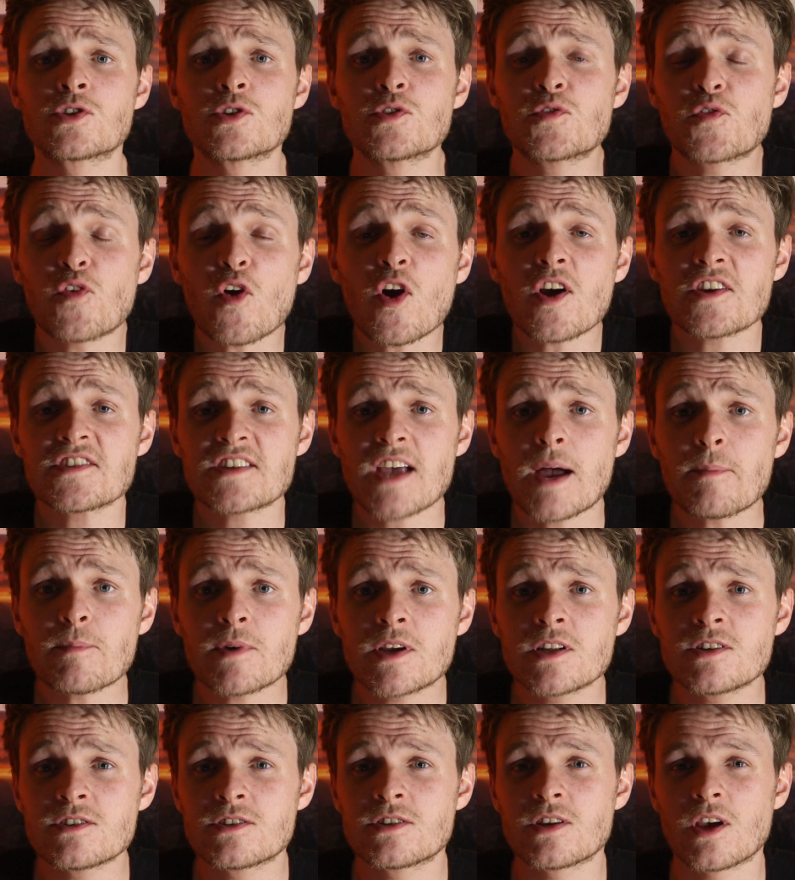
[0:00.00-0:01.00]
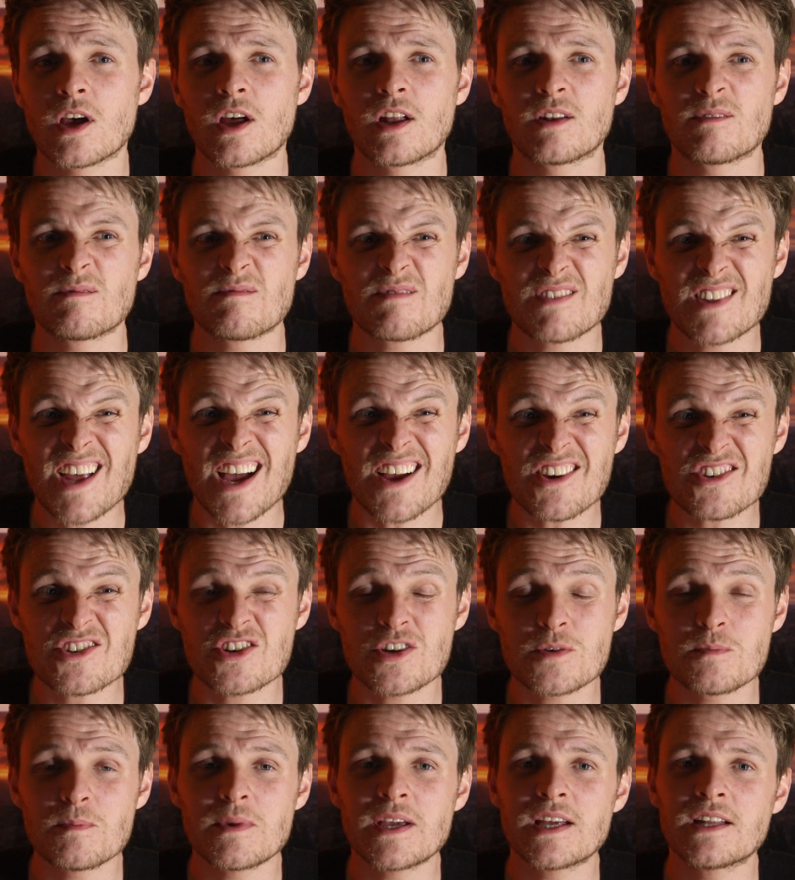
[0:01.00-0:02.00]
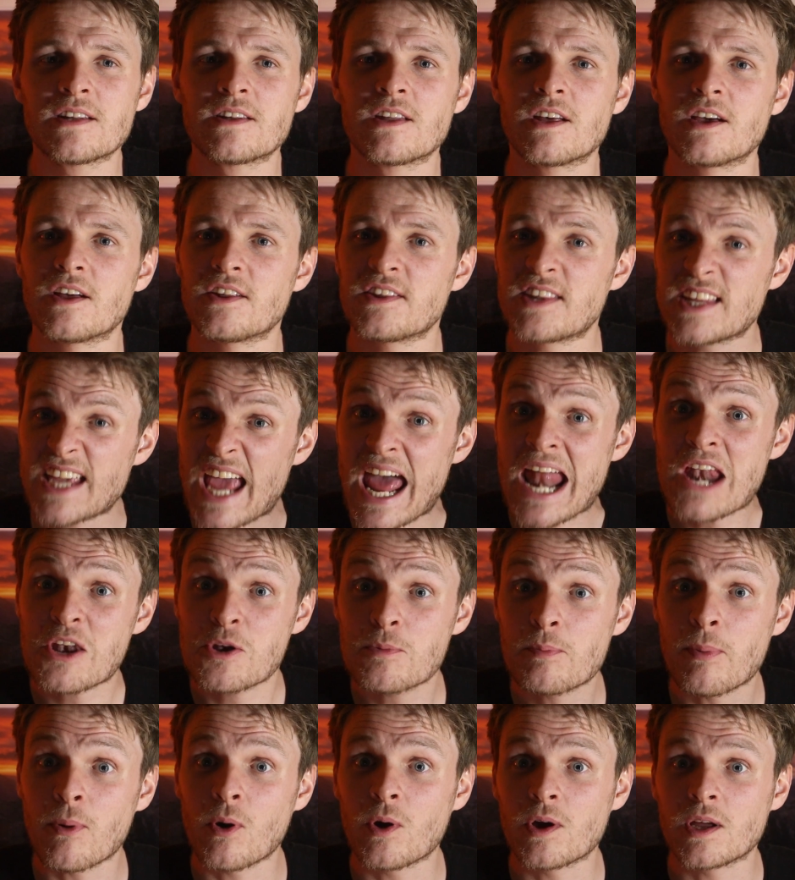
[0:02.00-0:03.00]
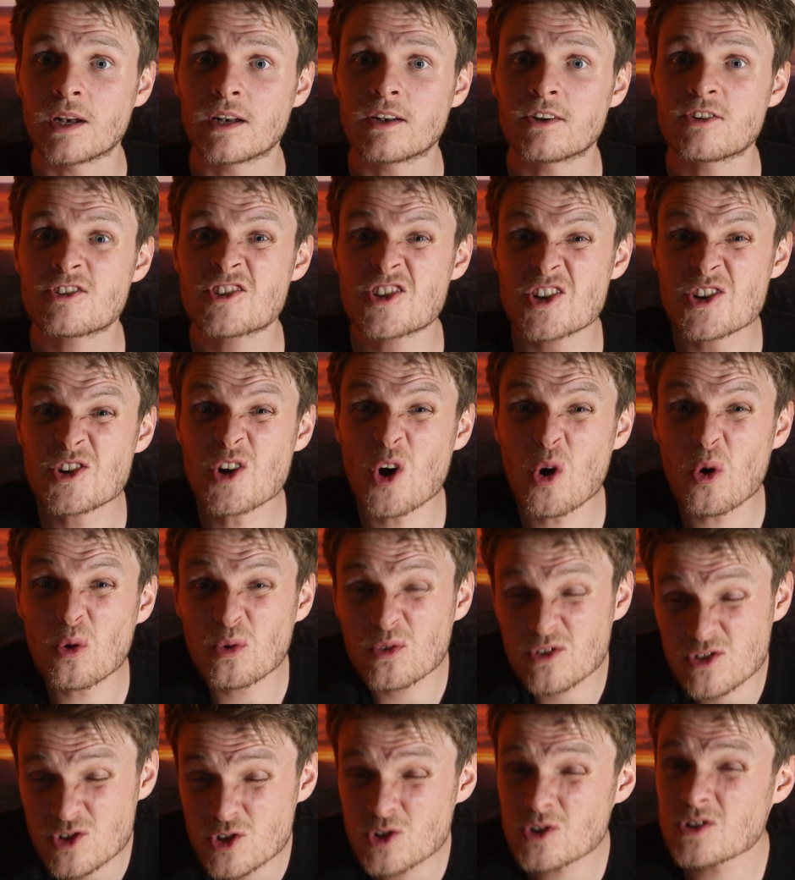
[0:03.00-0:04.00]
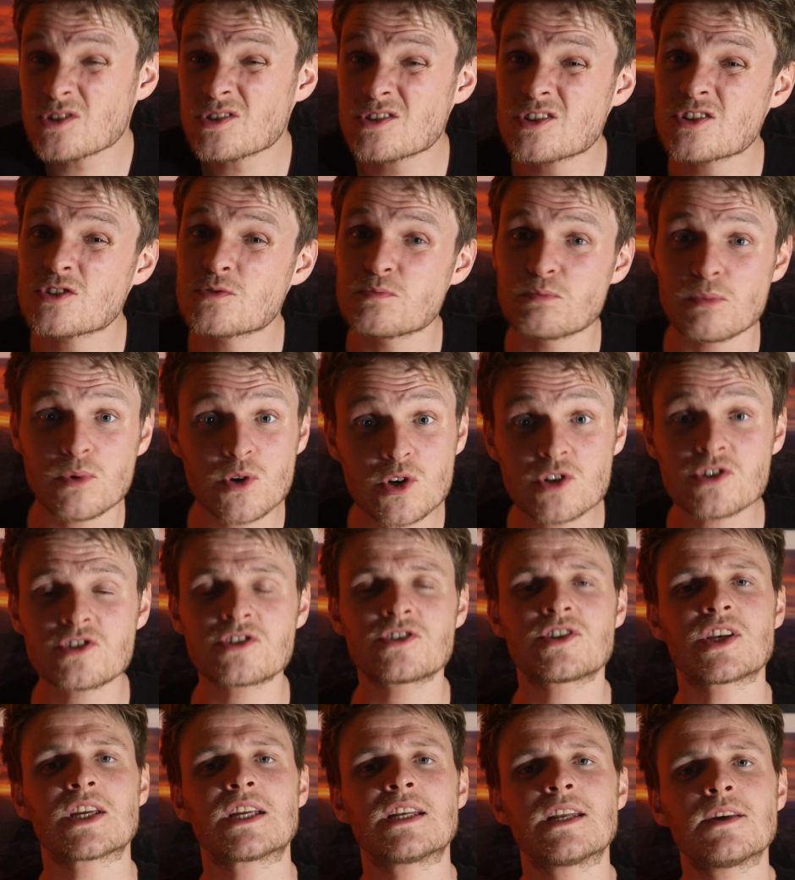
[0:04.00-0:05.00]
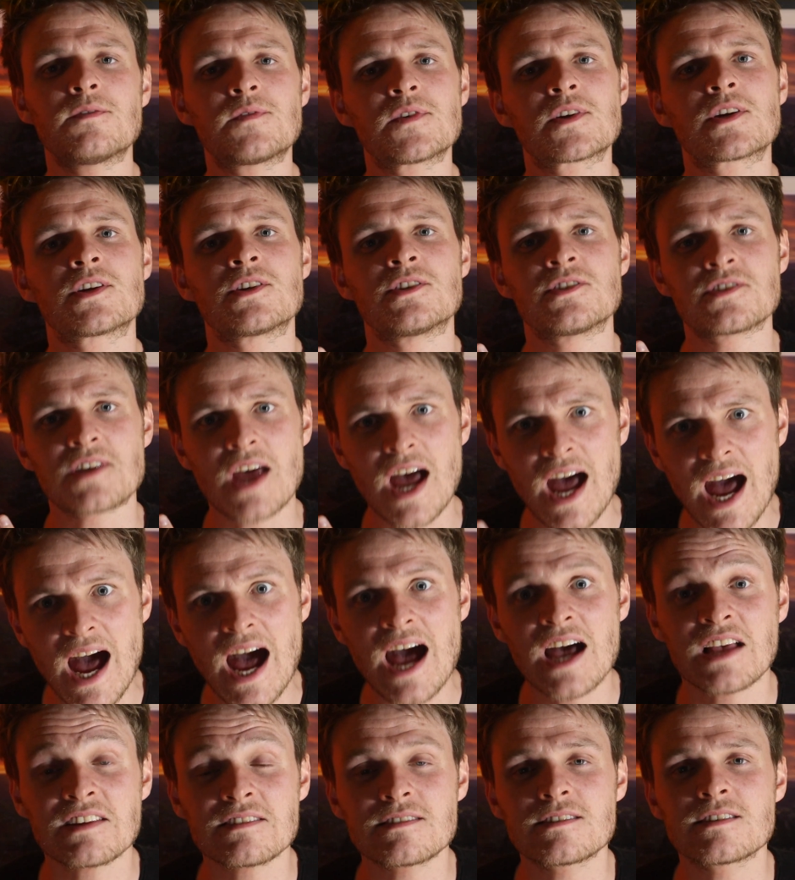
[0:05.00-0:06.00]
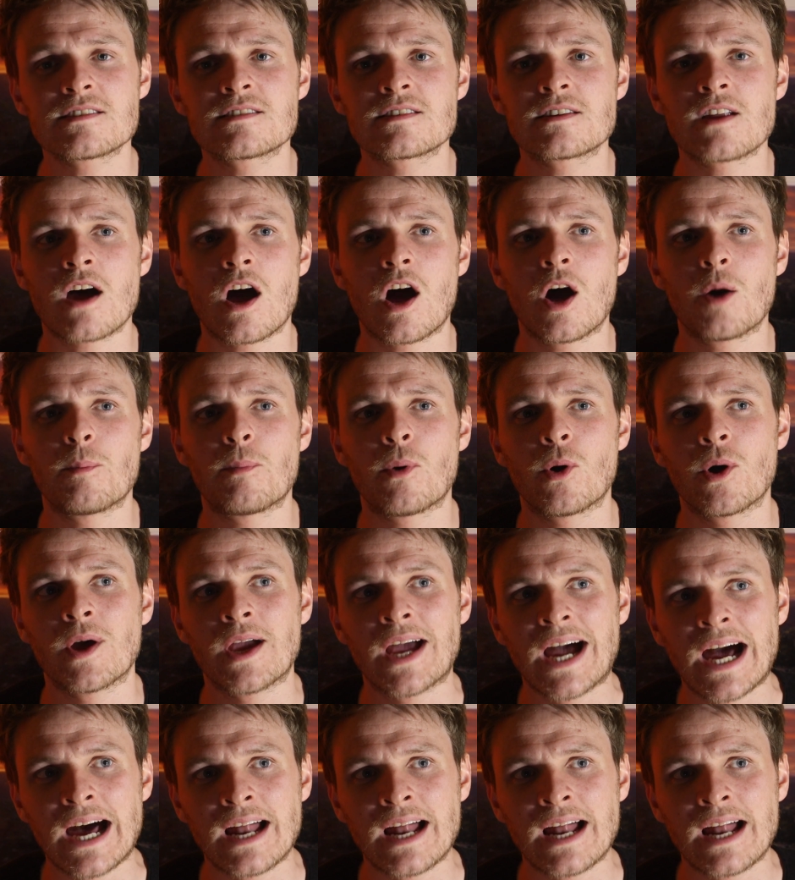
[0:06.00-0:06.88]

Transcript: So as far as I'm concerned, that should mean that the end point should hold just as much significance as the start point.